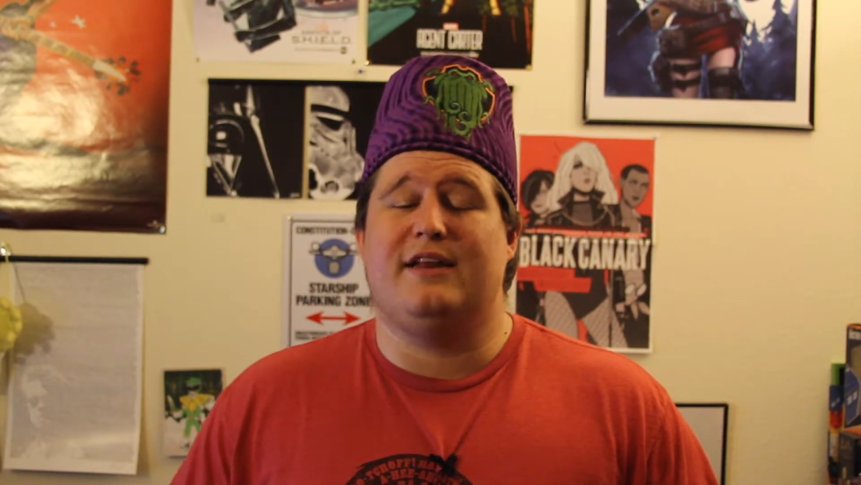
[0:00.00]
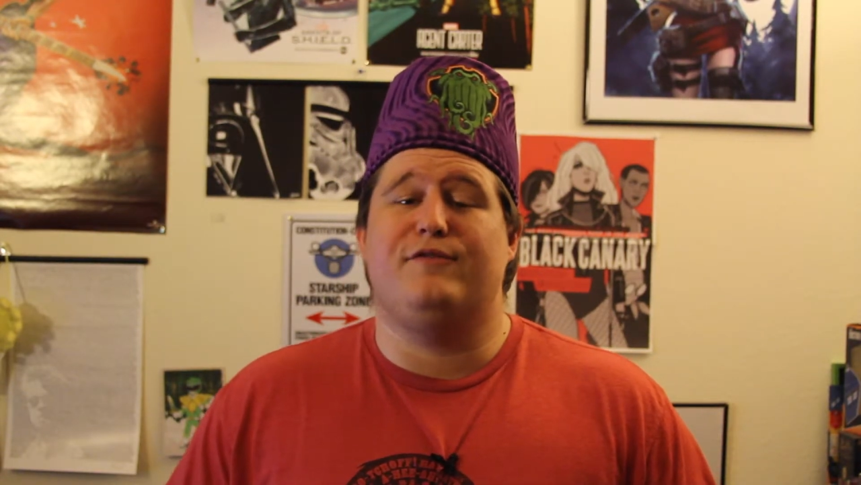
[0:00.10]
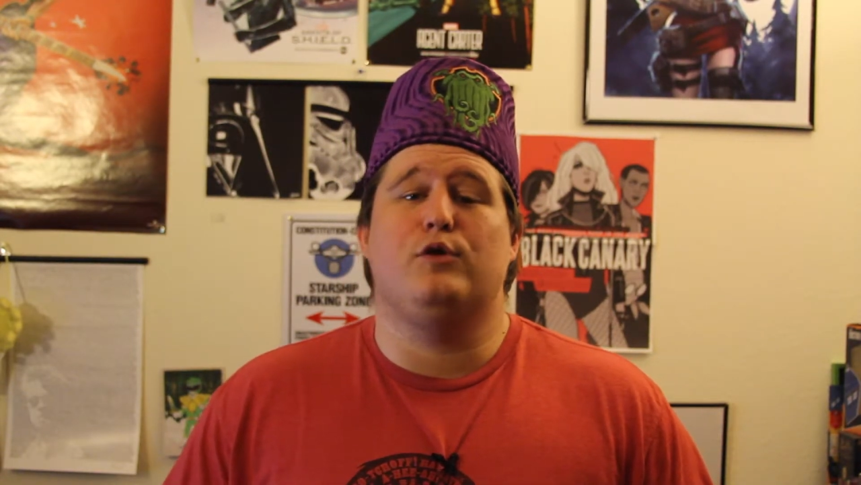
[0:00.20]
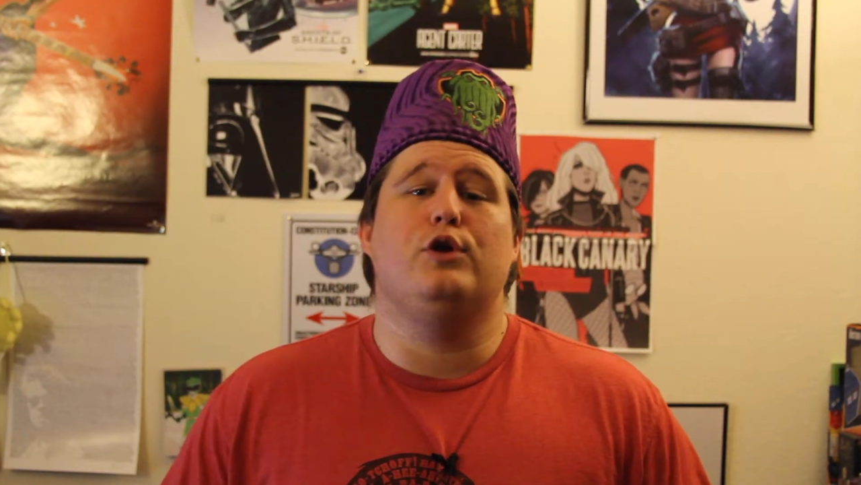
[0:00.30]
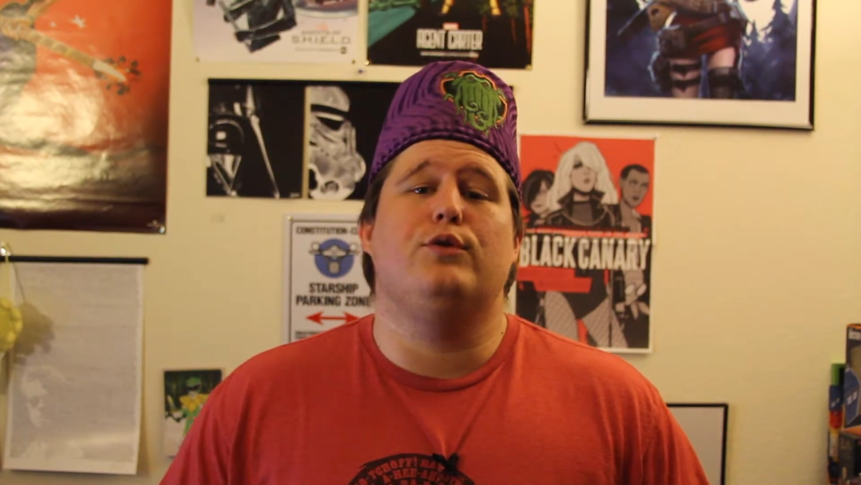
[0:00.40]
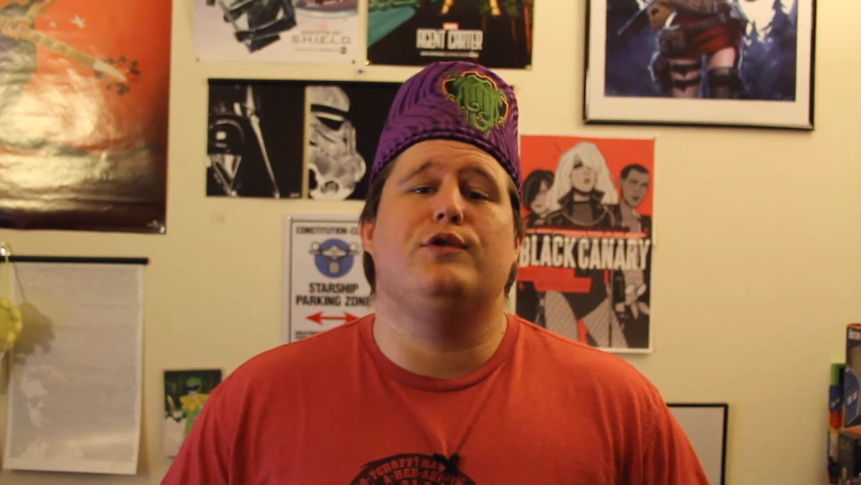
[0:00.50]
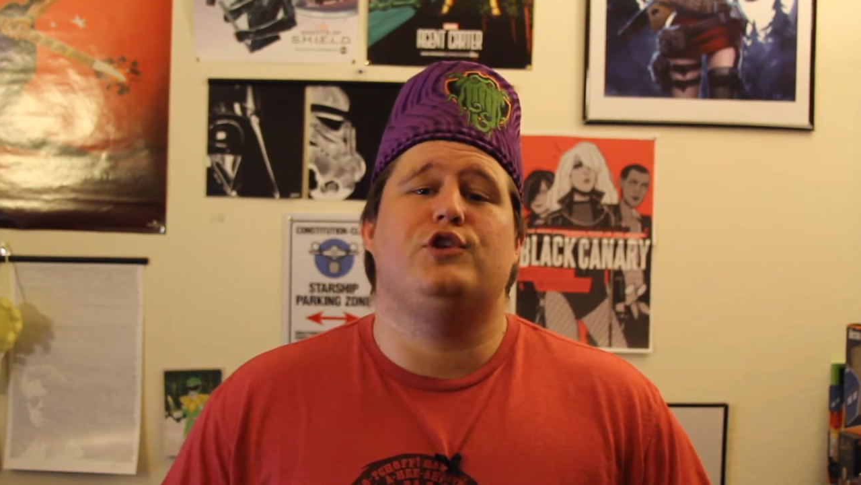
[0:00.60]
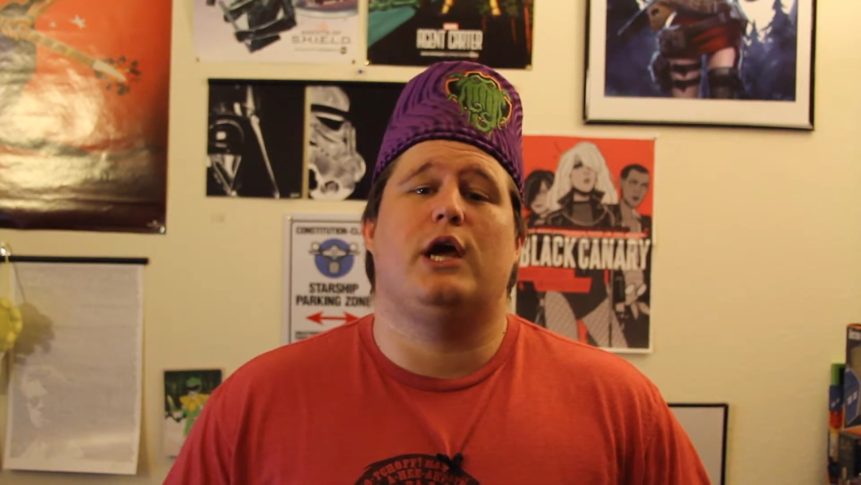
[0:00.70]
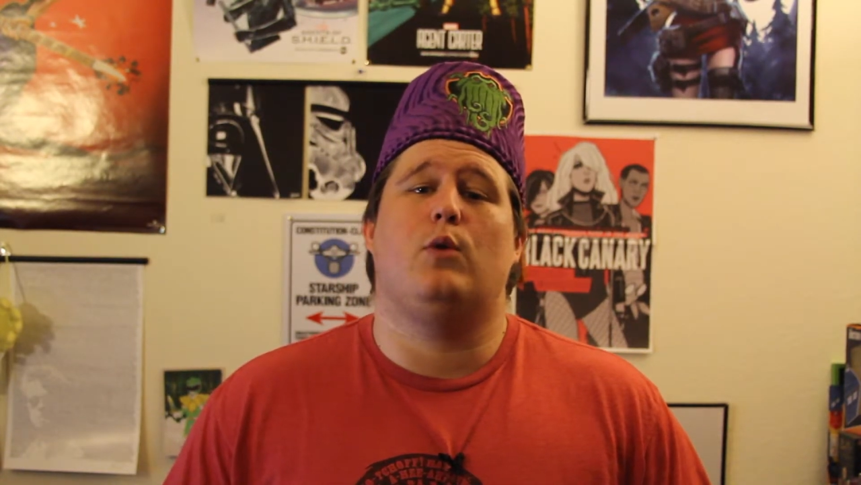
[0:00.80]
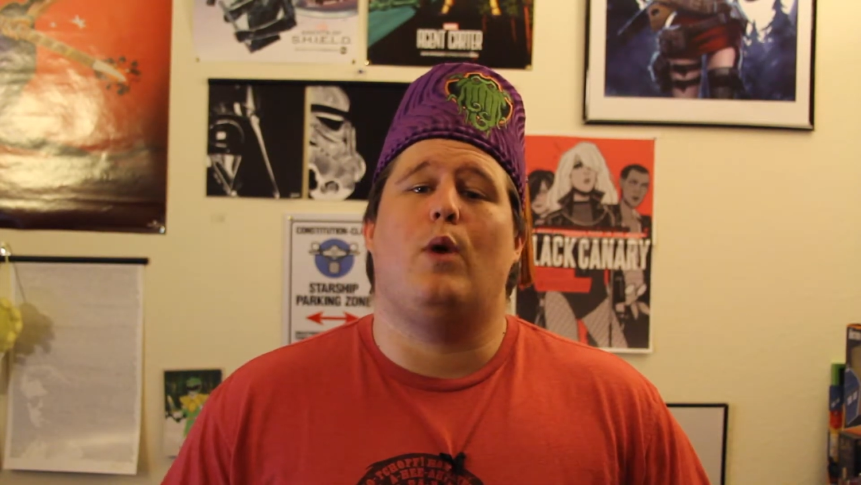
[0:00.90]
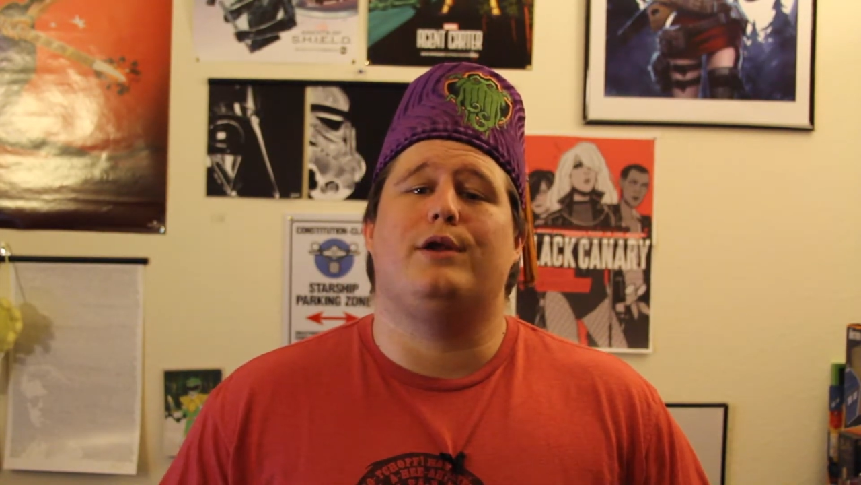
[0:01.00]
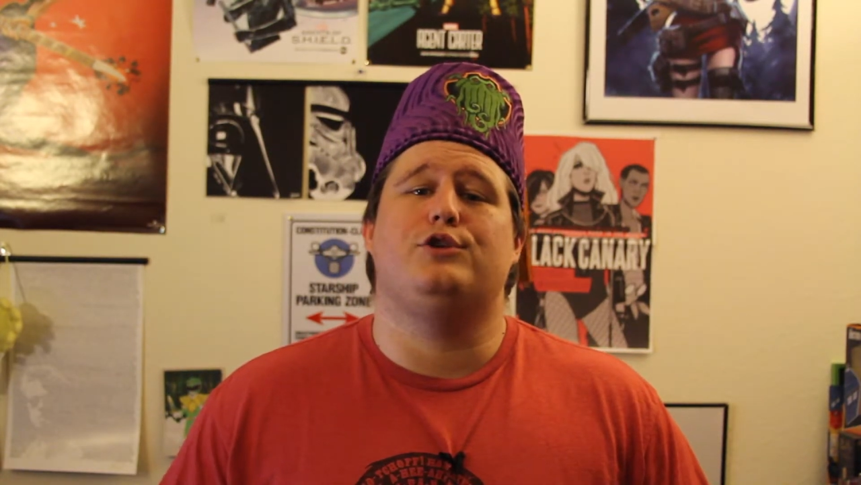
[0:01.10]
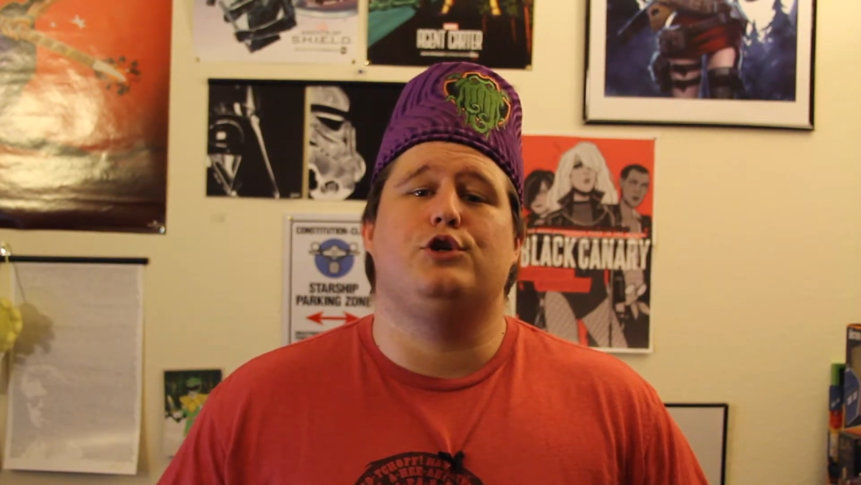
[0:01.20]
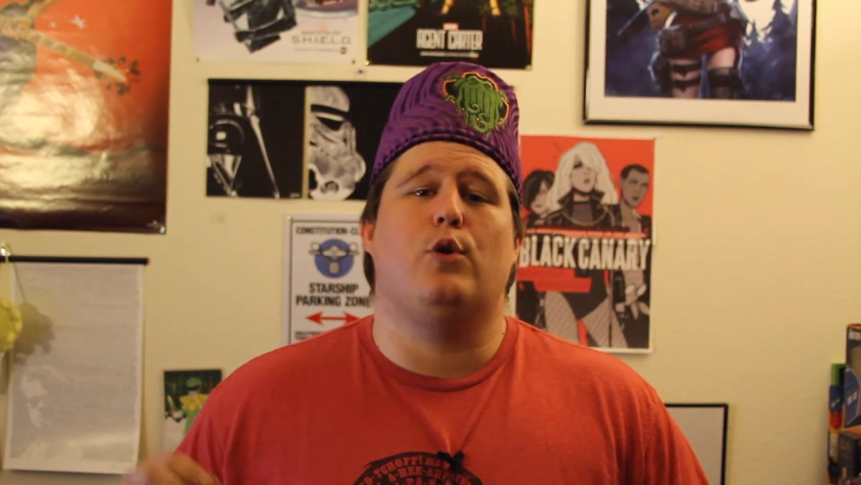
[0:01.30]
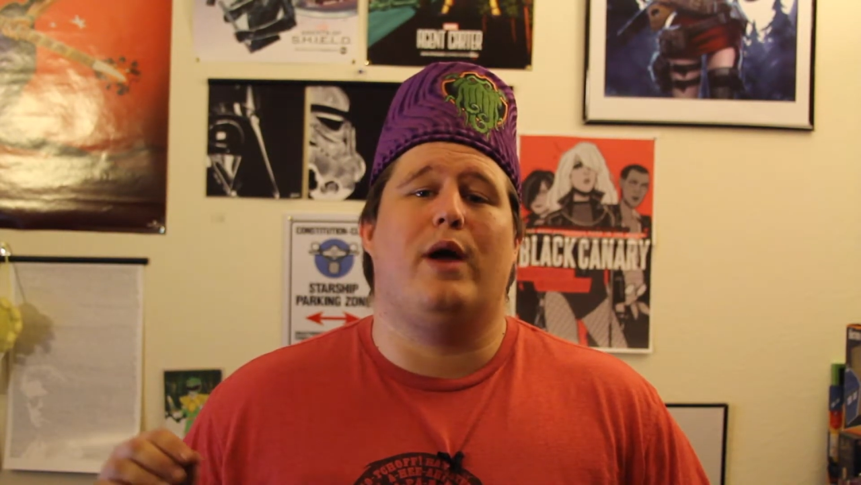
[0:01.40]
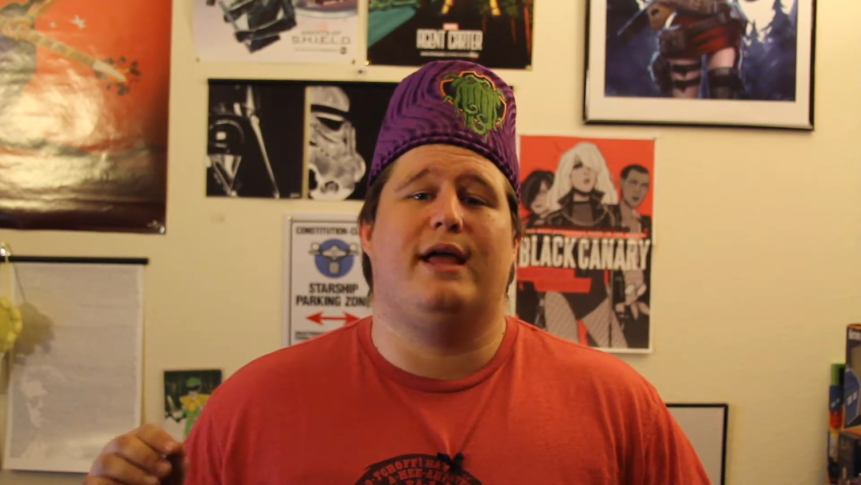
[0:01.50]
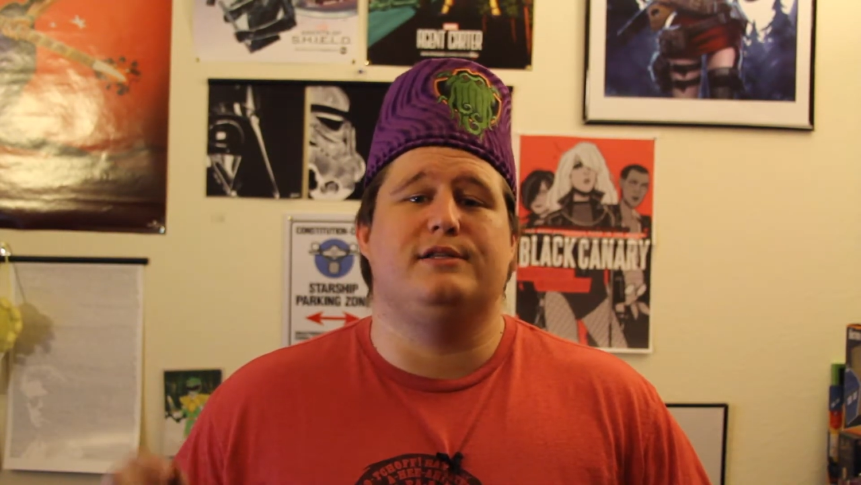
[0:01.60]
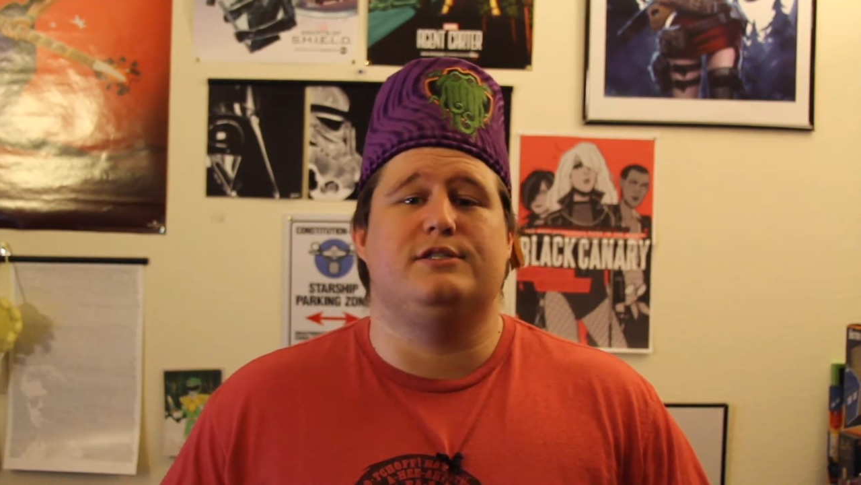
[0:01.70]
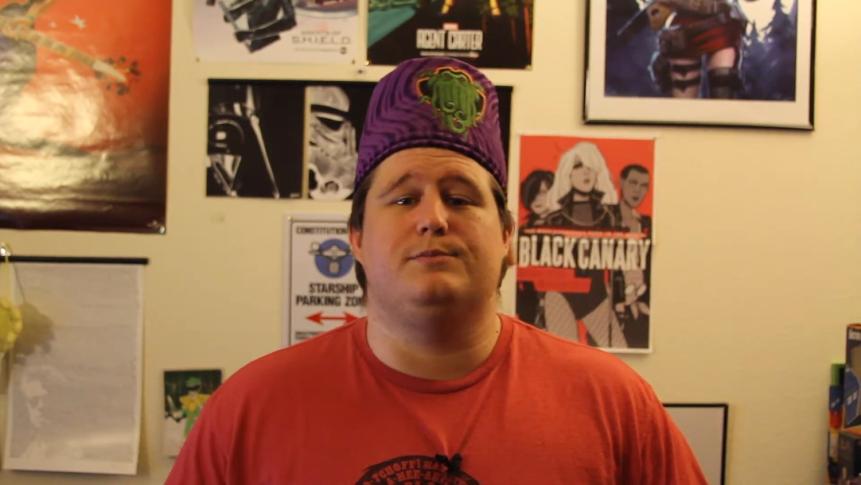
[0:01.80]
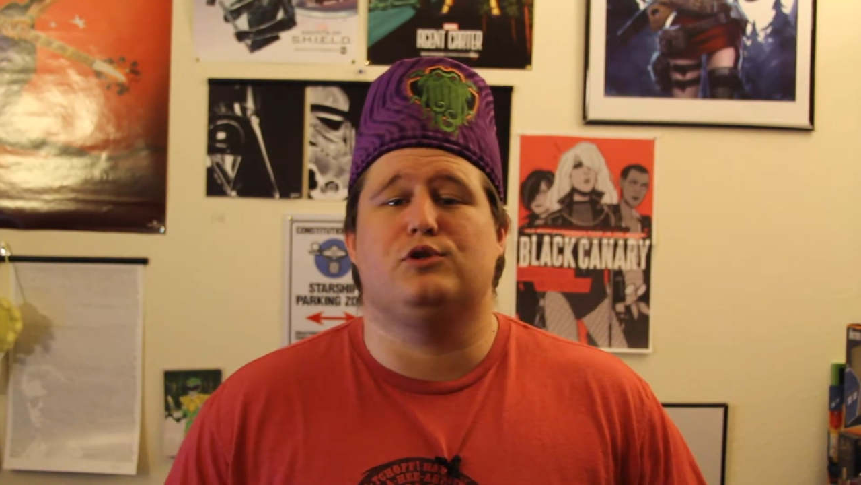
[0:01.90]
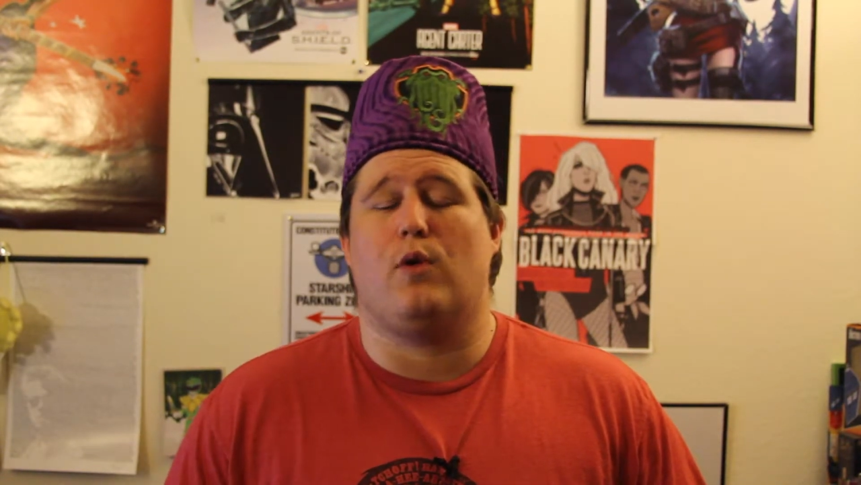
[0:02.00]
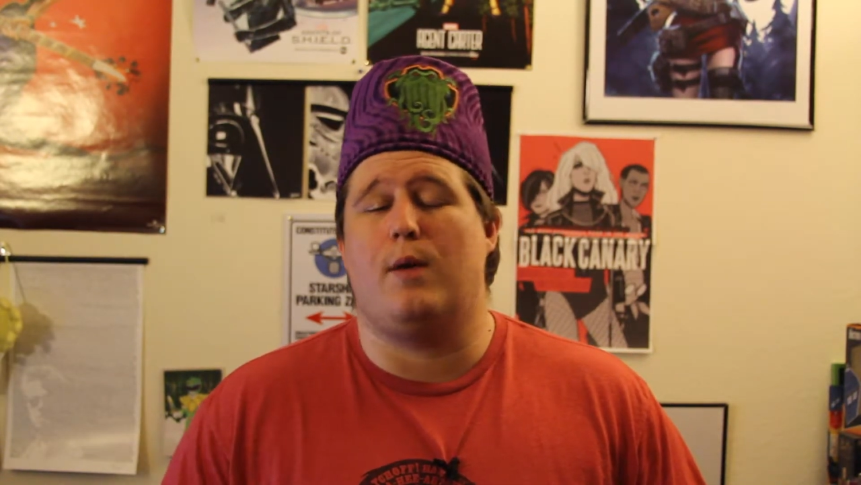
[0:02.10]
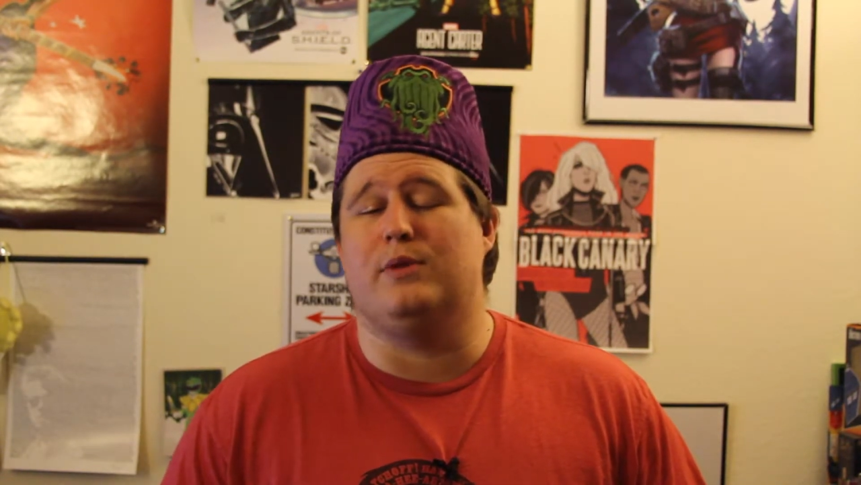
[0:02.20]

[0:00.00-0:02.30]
And if you're new to the channel, why don't you go ahead and subscribe?